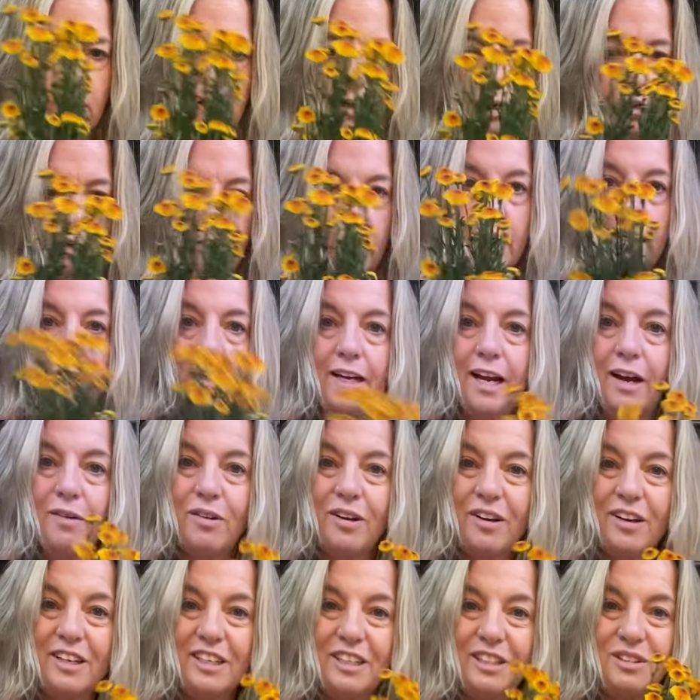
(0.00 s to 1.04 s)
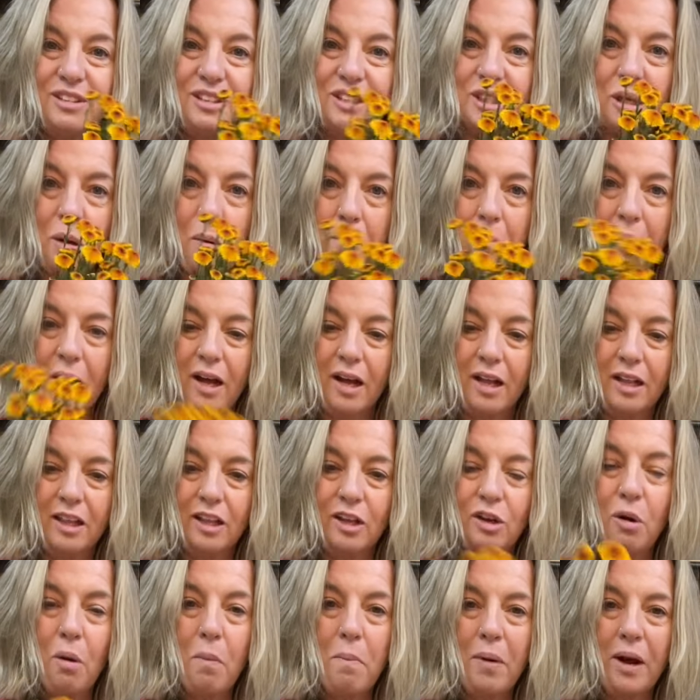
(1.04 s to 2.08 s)
All right, now we're gonna use some
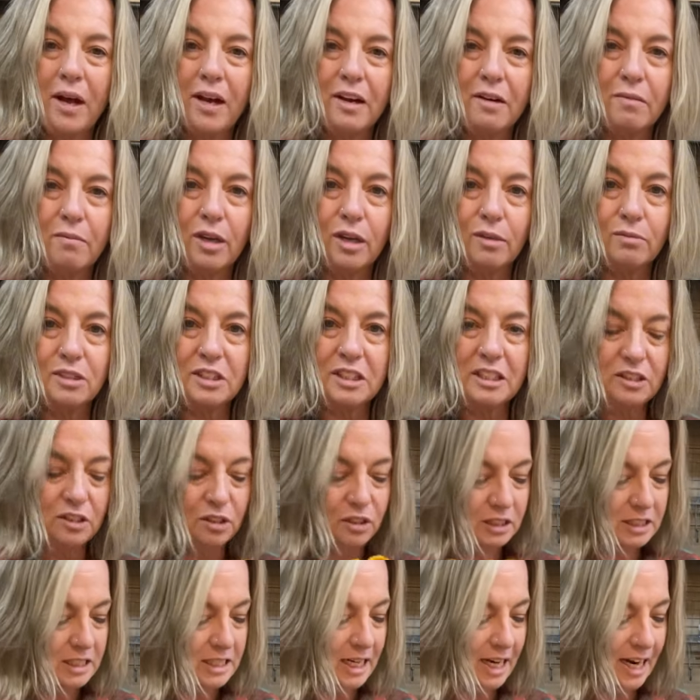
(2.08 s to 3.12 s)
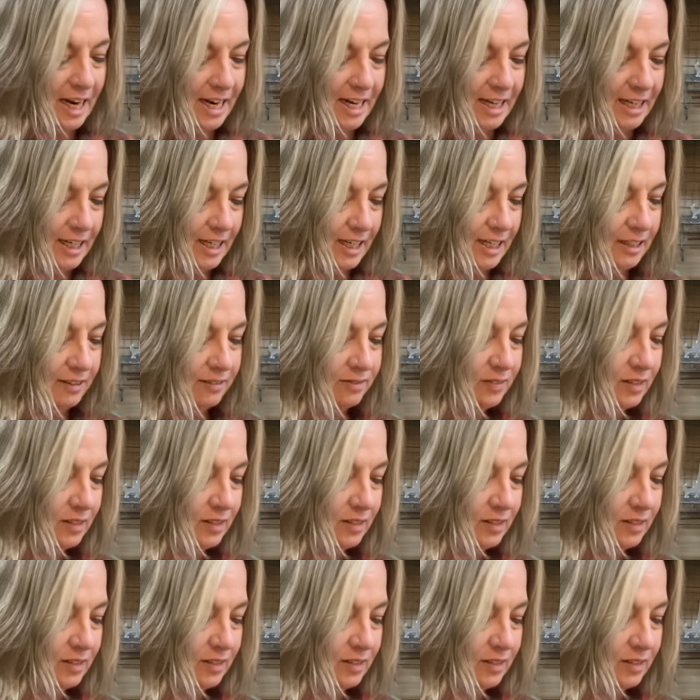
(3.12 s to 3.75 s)
little button mums. These are tiny.